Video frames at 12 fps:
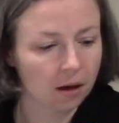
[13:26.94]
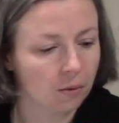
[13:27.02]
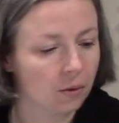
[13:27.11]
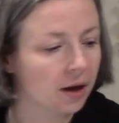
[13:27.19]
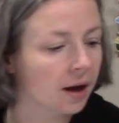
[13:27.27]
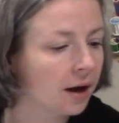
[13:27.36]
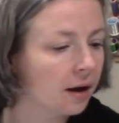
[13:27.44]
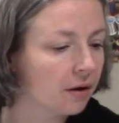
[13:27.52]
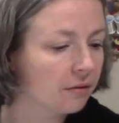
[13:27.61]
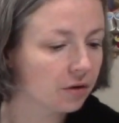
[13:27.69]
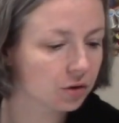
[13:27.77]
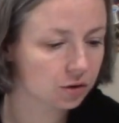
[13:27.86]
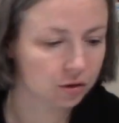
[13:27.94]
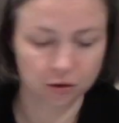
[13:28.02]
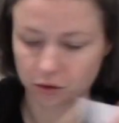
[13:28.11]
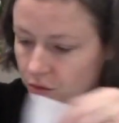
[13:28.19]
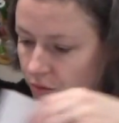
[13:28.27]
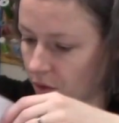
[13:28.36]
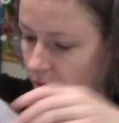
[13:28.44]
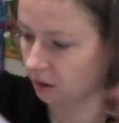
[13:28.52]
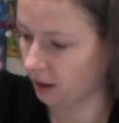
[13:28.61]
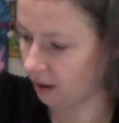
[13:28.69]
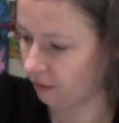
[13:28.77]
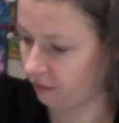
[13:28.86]
We have 2 more
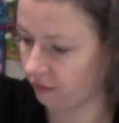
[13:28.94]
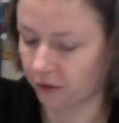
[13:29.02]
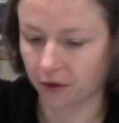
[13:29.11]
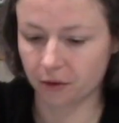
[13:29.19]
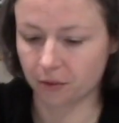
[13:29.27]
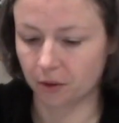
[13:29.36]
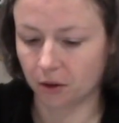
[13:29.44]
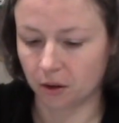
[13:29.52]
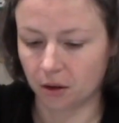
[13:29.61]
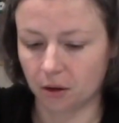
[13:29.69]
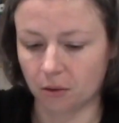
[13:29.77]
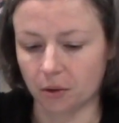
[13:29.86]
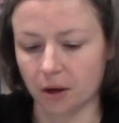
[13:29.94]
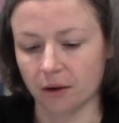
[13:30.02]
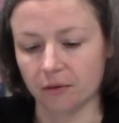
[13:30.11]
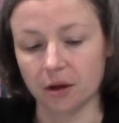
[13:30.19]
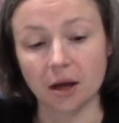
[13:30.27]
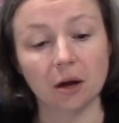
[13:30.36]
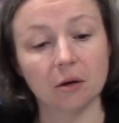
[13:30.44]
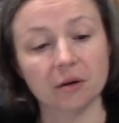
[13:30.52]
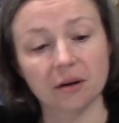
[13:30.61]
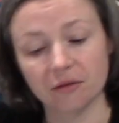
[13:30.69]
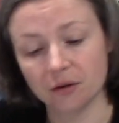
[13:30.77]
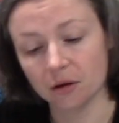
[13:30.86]
left. We have the yellow
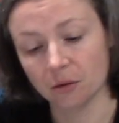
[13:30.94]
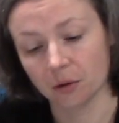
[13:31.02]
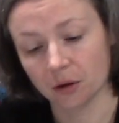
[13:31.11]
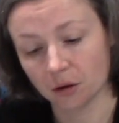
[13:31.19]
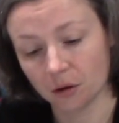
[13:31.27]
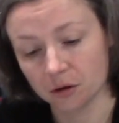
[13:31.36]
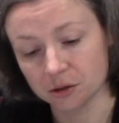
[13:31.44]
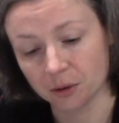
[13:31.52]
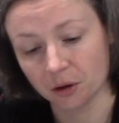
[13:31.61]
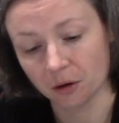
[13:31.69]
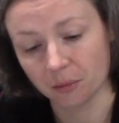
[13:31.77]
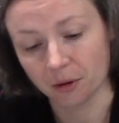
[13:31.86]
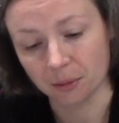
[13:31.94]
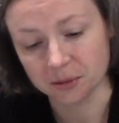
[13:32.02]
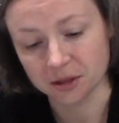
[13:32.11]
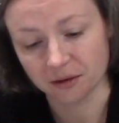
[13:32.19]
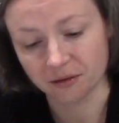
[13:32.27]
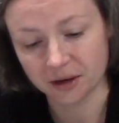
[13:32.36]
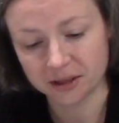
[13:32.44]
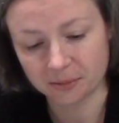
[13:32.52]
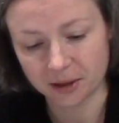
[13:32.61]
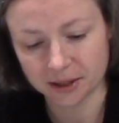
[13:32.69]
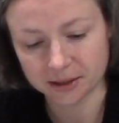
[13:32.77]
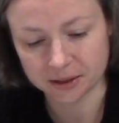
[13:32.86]
refill, the one that caused me all the problems in the first
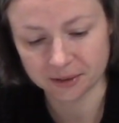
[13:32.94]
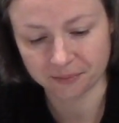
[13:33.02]
place.